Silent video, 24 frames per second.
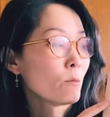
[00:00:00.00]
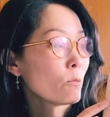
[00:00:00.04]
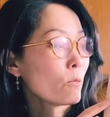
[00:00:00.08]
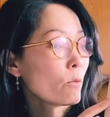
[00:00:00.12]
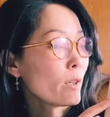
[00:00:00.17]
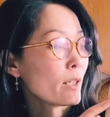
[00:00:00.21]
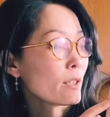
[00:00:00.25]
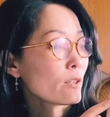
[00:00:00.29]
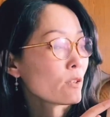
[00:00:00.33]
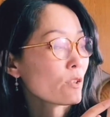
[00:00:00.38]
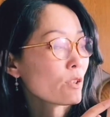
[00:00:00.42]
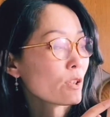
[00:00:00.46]

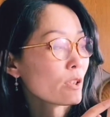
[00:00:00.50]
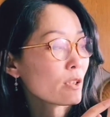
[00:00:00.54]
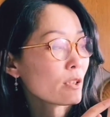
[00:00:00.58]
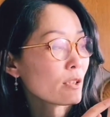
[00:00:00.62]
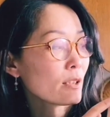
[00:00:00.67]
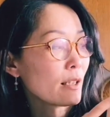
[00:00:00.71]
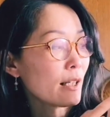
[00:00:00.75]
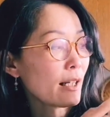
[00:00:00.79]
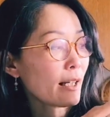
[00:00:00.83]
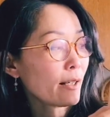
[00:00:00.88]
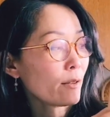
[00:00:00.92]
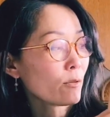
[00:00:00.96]

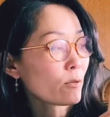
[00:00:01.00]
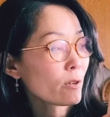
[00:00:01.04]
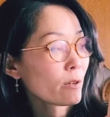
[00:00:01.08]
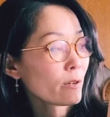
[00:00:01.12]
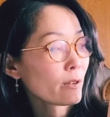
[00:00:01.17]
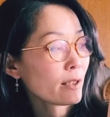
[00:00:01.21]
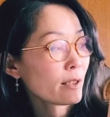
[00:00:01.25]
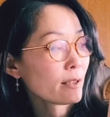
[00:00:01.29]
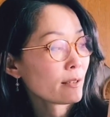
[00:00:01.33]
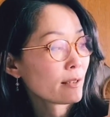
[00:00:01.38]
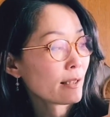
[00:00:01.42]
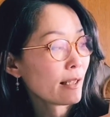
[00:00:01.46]
which I
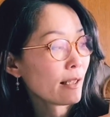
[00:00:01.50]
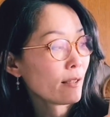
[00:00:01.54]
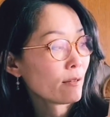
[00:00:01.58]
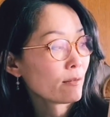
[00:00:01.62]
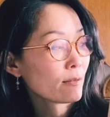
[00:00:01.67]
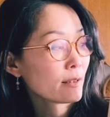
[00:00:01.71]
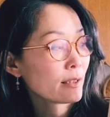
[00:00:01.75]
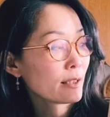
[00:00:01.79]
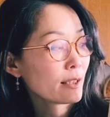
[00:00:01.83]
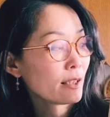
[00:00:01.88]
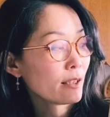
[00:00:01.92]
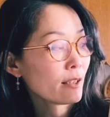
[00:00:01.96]
wrote it
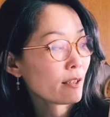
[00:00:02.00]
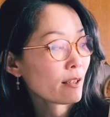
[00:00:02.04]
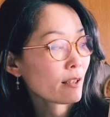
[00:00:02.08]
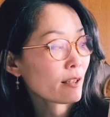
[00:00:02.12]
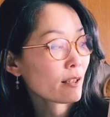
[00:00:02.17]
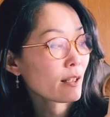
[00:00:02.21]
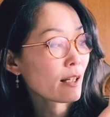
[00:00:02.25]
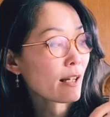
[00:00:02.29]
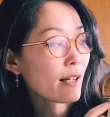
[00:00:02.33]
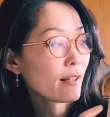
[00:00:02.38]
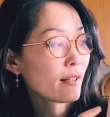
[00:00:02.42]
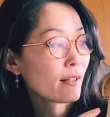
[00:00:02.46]
down
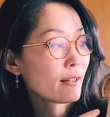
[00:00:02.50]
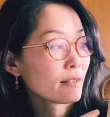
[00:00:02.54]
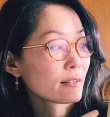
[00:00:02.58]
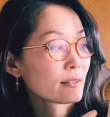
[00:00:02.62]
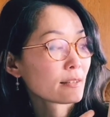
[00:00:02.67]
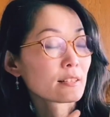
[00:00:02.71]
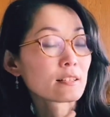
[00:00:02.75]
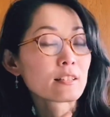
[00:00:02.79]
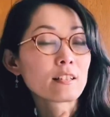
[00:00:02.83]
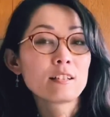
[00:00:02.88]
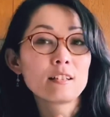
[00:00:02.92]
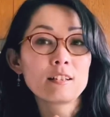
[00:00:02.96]
here
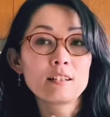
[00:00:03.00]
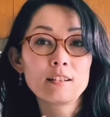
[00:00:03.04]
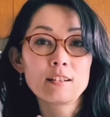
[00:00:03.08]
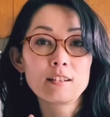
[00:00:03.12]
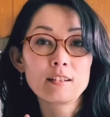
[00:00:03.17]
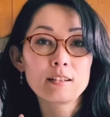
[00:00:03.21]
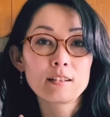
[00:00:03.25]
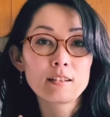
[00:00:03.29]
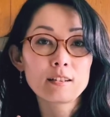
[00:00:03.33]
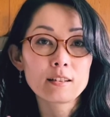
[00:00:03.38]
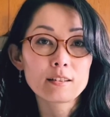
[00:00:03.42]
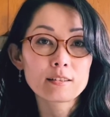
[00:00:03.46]
as,
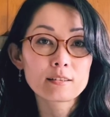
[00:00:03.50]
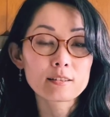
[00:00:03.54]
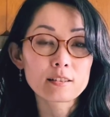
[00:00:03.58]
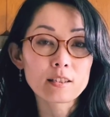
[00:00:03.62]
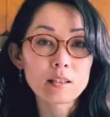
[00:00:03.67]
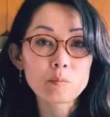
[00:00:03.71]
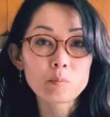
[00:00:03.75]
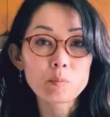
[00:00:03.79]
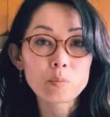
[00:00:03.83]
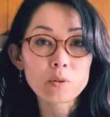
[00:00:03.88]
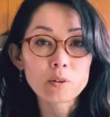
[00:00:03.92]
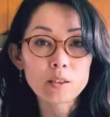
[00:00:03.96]

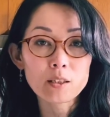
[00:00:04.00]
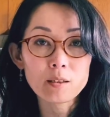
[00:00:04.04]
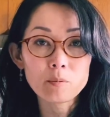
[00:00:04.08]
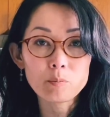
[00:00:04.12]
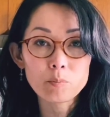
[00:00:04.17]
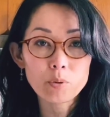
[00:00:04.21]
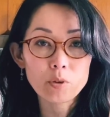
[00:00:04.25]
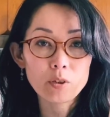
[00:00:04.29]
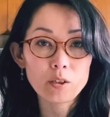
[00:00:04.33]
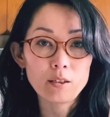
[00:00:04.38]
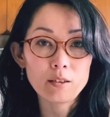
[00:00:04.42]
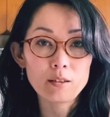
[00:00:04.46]
simply
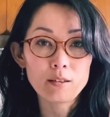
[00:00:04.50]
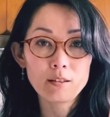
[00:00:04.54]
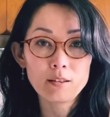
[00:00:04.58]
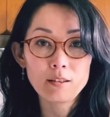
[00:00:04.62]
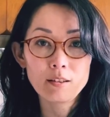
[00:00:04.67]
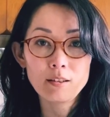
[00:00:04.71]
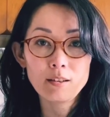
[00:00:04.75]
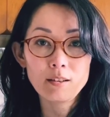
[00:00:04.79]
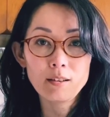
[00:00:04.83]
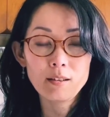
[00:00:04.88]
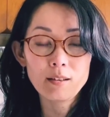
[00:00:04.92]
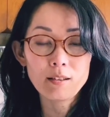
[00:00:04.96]
put,
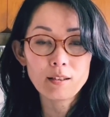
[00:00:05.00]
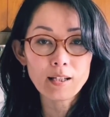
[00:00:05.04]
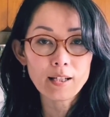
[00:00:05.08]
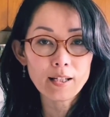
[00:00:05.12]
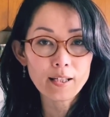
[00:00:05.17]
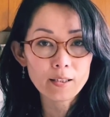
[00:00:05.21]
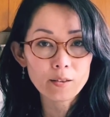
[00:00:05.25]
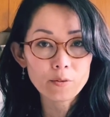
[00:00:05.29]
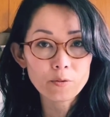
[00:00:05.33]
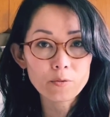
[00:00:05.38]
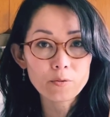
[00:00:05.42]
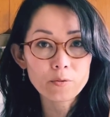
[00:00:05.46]

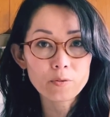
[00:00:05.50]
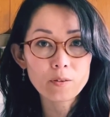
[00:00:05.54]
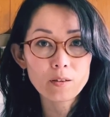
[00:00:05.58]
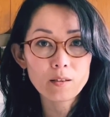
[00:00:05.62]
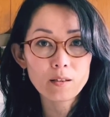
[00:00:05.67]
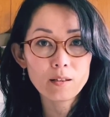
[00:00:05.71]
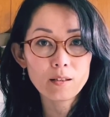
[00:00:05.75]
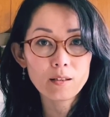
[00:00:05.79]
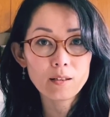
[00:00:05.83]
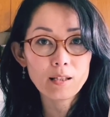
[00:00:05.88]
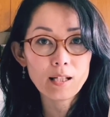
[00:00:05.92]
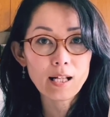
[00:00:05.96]
life
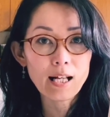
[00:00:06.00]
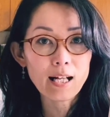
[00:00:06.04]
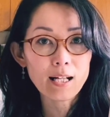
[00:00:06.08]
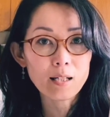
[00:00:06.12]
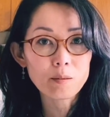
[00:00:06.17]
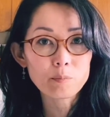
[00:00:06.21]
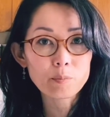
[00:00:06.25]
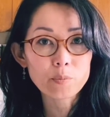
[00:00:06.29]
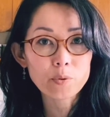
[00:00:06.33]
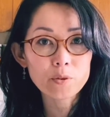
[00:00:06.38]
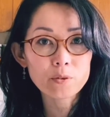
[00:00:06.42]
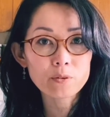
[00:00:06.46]

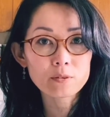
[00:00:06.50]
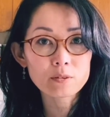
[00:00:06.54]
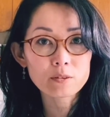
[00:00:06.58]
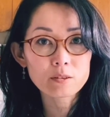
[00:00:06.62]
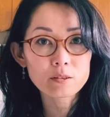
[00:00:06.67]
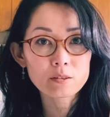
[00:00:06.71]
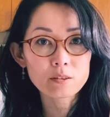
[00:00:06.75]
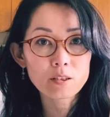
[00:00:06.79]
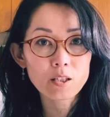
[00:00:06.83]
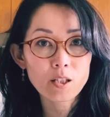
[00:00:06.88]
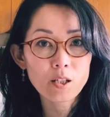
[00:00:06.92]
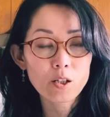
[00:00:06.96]

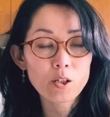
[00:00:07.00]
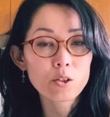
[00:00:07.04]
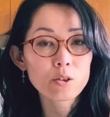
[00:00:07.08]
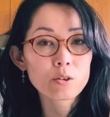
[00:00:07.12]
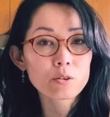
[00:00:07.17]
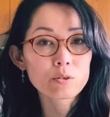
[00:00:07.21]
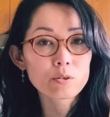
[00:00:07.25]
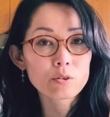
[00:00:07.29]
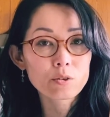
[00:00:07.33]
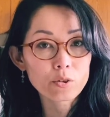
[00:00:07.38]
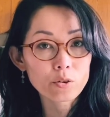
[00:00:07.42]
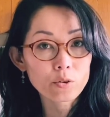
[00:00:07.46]
happens
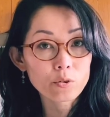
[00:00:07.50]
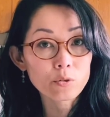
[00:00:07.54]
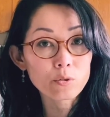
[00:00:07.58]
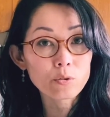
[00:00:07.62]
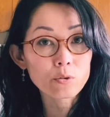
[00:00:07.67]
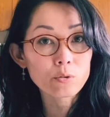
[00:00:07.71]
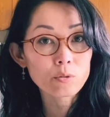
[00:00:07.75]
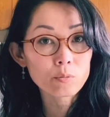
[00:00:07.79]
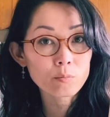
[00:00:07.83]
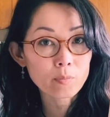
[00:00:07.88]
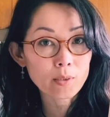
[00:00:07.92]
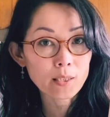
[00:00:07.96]

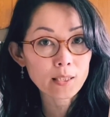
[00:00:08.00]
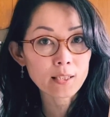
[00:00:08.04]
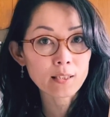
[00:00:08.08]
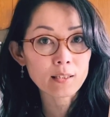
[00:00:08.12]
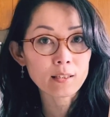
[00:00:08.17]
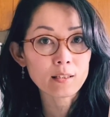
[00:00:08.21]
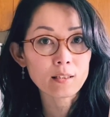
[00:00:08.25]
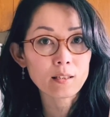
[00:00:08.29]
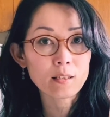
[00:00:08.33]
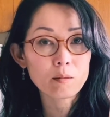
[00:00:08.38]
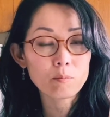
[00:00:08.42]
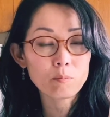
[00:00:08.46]
to
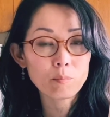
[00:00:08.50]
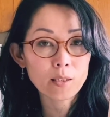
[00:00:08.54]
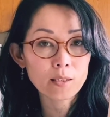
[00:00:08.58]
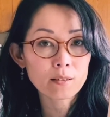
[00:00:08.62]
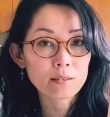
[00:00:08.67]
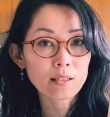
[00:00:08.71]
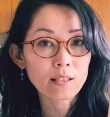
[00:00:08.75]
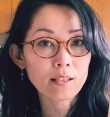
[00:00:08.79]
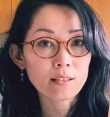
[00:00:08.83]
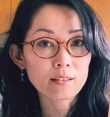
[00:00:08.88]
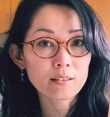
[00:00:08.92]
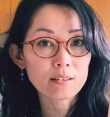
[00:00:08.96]
me
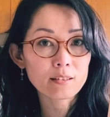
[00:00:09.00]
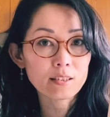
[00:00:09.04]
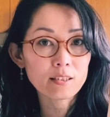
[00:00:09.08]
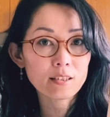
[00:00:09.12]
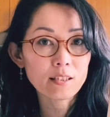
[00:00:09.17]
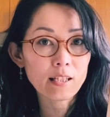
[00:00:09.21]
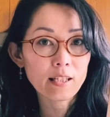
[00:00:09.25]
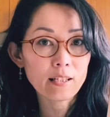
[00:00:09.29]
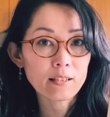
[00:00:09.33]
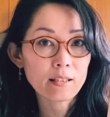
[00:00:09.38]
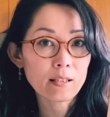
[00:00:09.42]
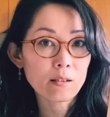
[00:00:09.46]

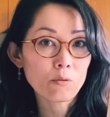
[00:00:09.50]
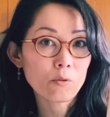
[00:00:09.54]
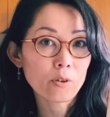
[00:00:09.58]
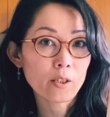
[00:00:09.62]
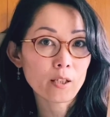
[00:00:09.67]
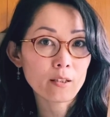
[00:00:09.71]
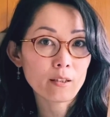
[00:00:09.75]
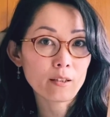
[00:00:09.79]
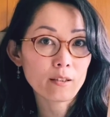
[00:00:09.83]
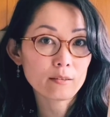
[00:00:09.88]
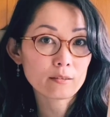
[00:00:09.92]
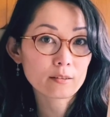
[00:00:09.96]
mentality and
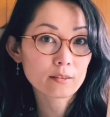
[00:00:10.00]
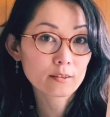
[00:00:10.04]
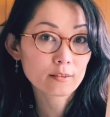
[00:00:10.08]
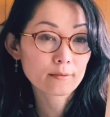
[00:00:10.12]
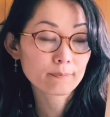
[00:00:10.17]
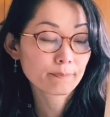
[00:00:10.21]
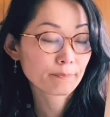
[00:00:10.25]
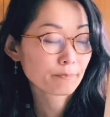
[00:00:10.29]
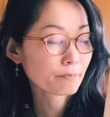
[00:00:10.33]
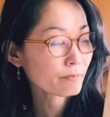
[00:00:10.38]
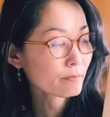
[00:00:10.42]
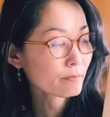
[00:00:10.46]
awareness.